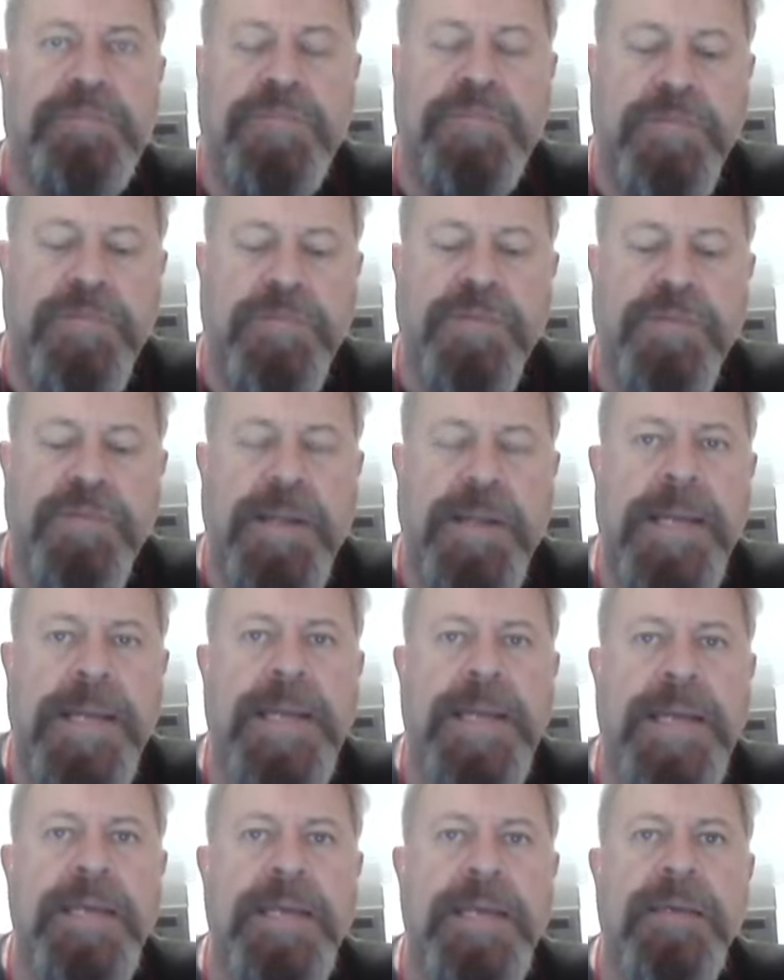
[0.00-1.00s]
through the
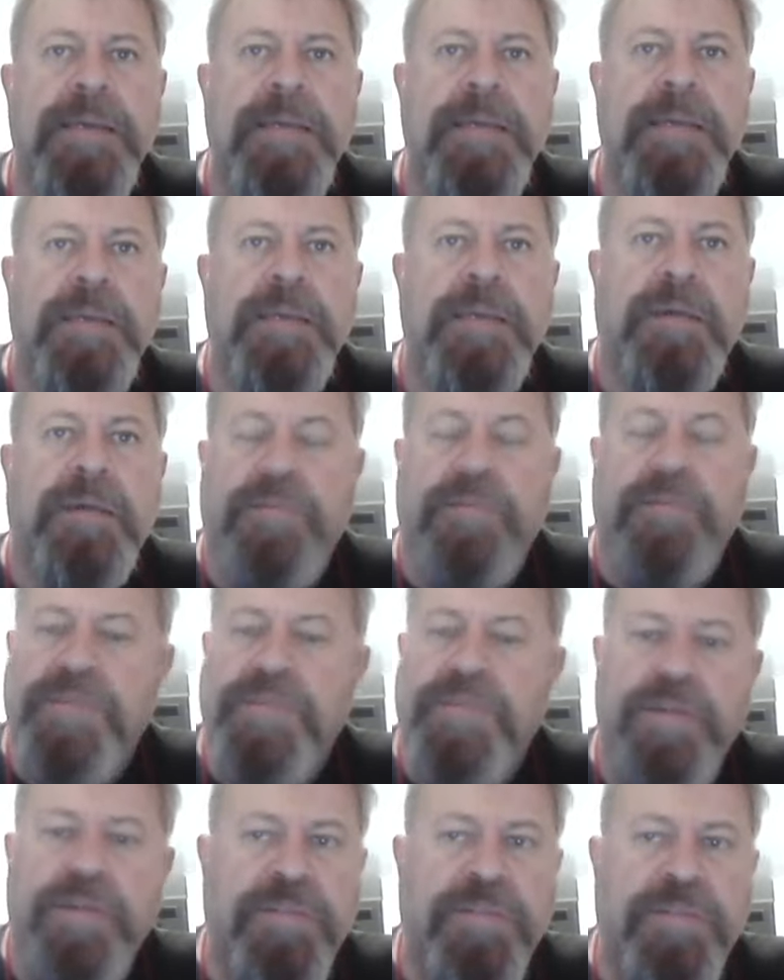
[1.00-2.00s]
clay,
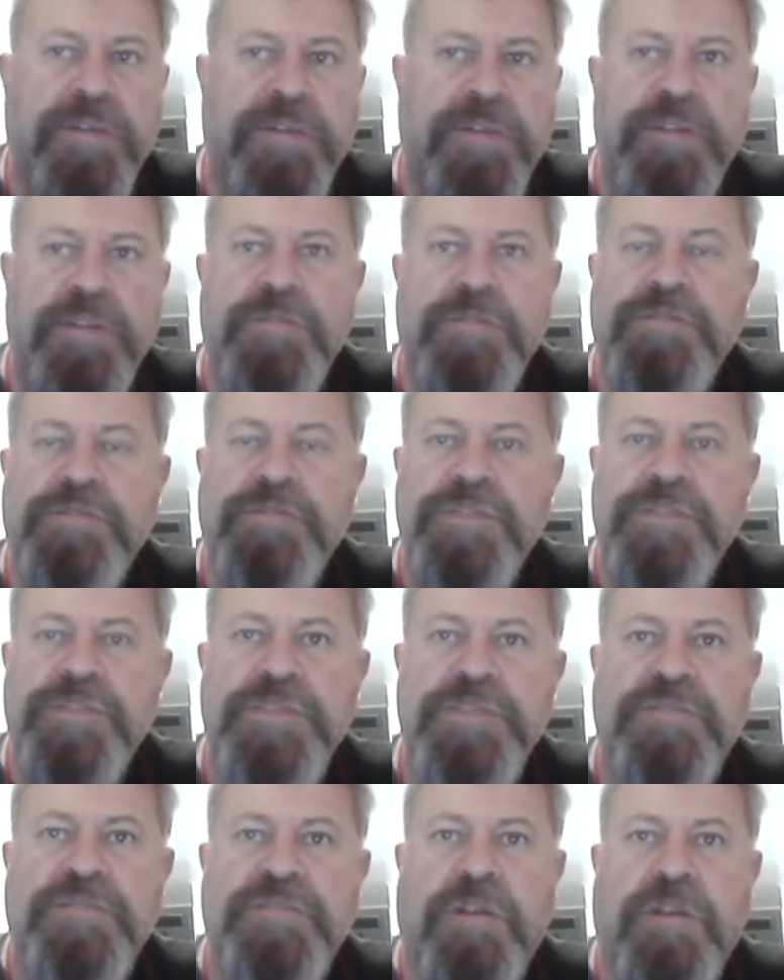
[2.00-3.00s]
very, very
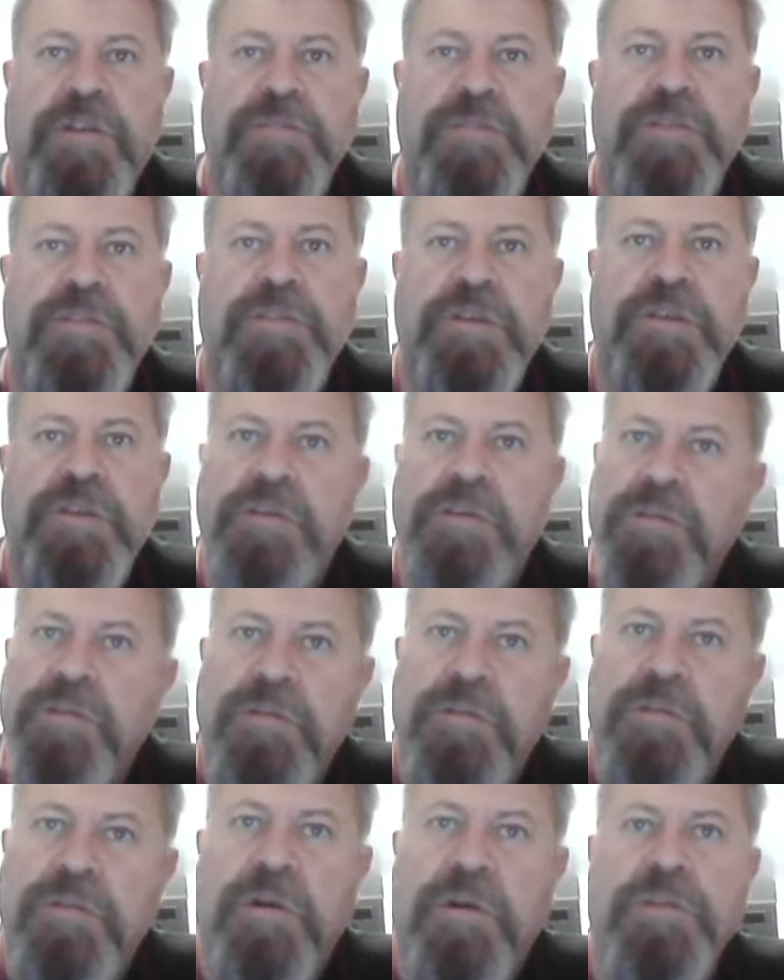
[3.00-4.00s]
nutritious felt,
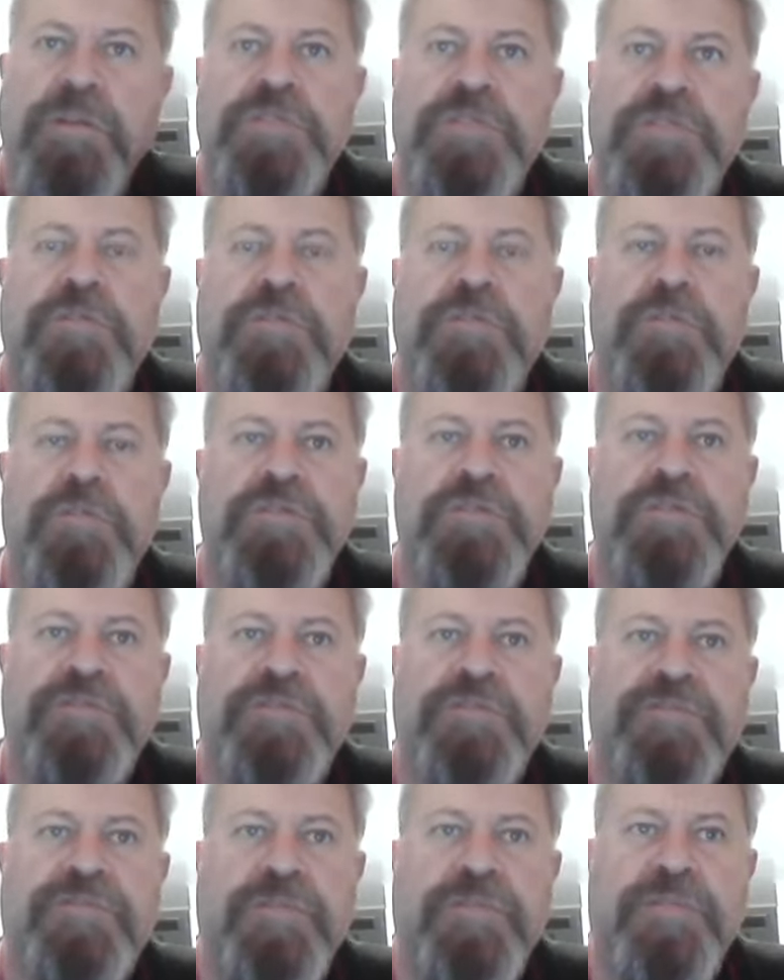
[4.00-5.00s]
large herds
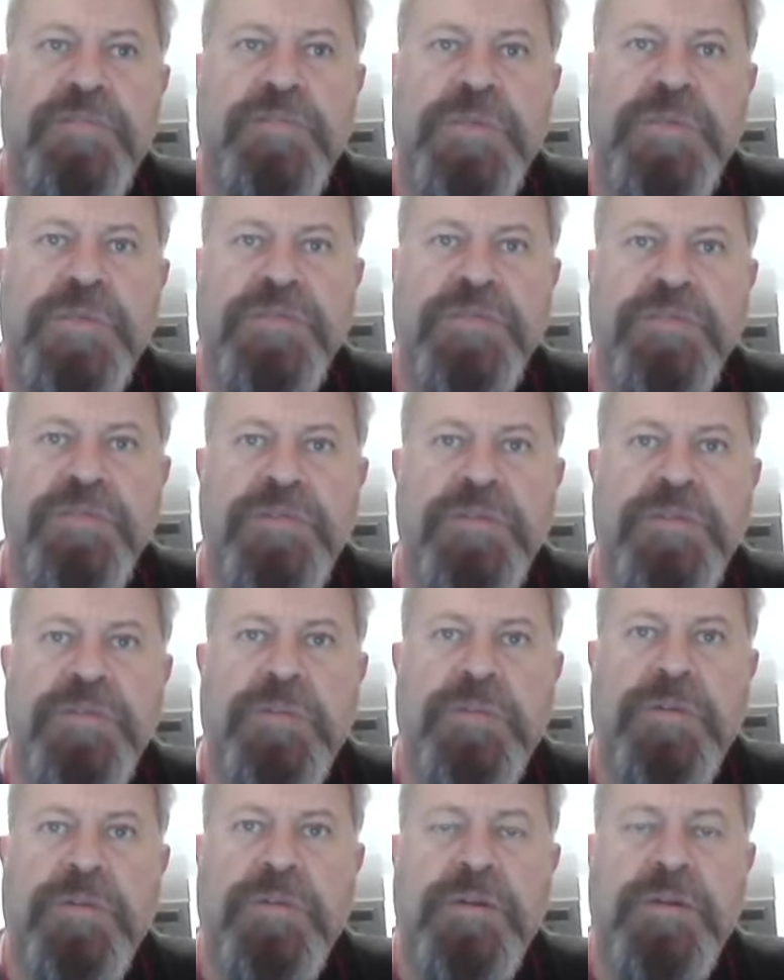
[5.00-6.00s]
of wildebeest and
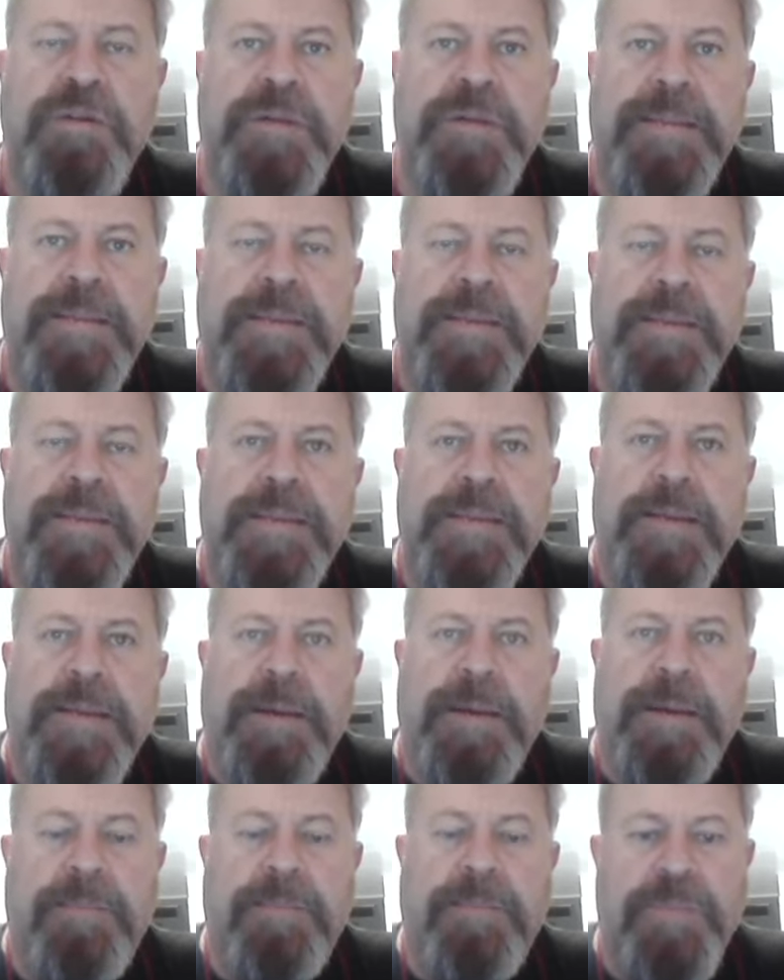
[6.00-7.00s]
zebra,
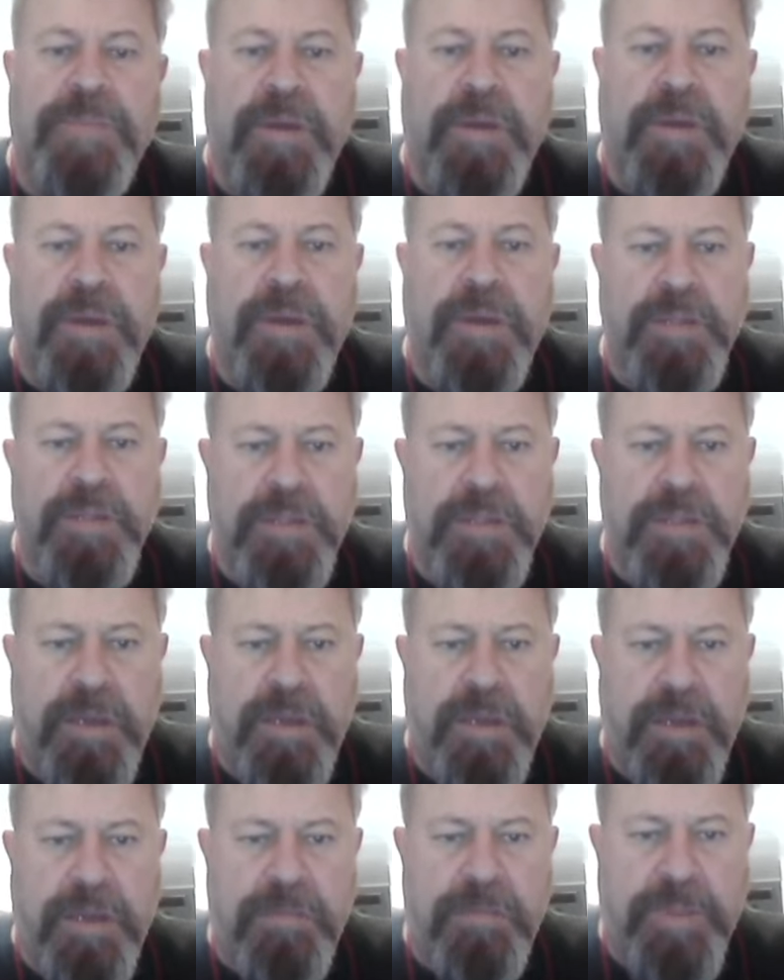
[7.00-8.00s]

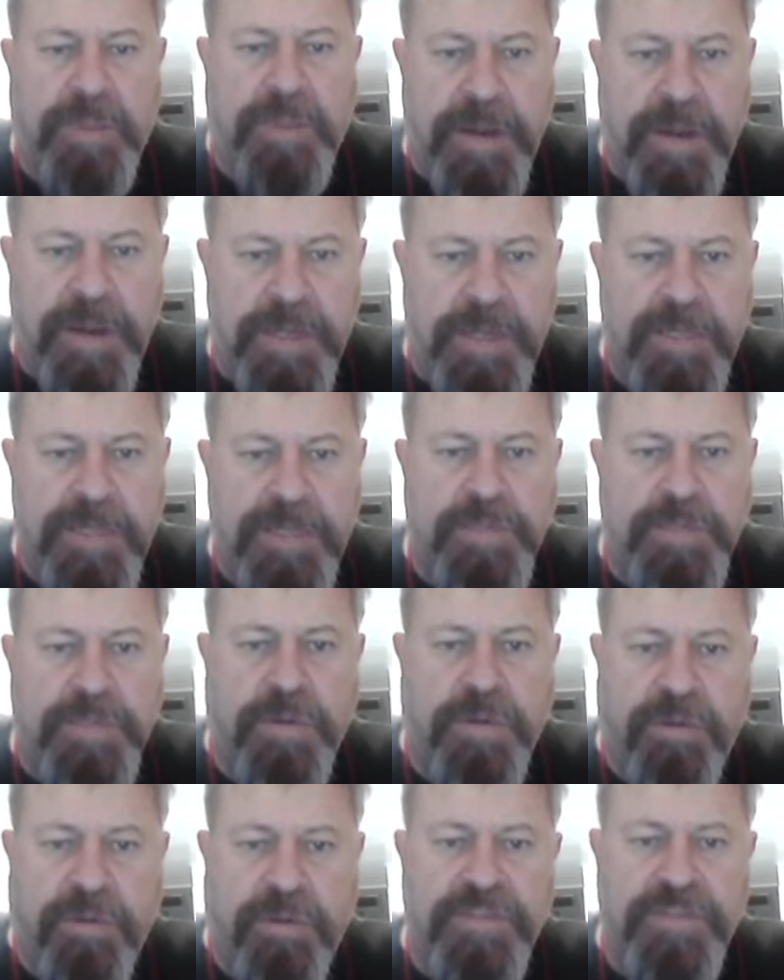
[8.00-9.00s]
and predators
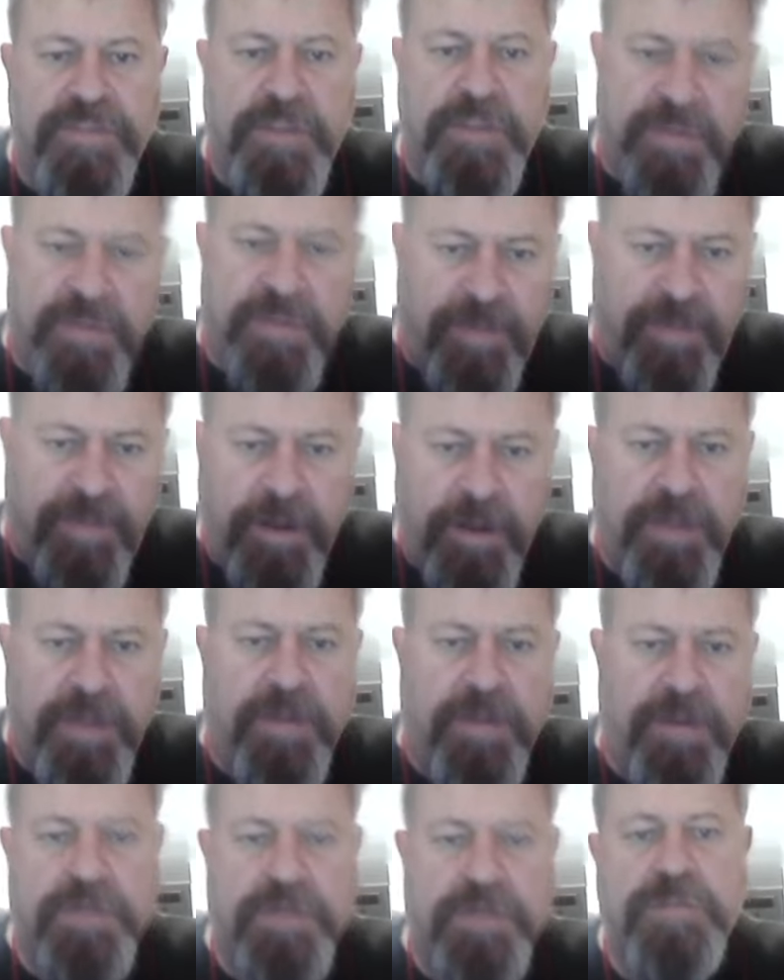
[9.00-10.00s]
would obviously be following
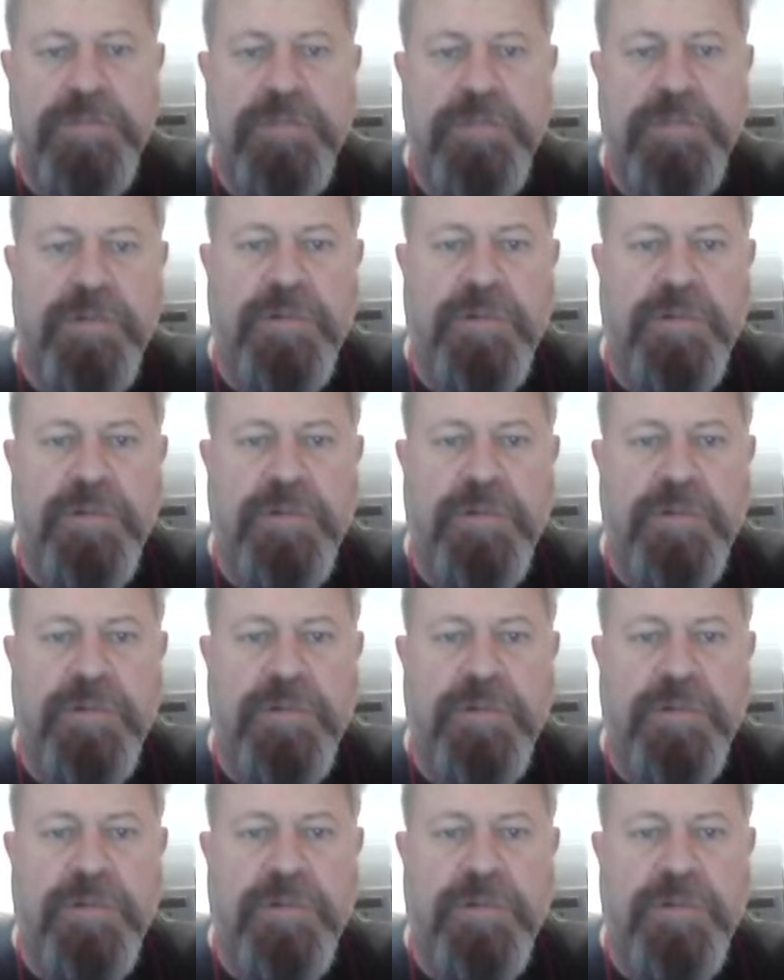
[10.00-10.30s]
those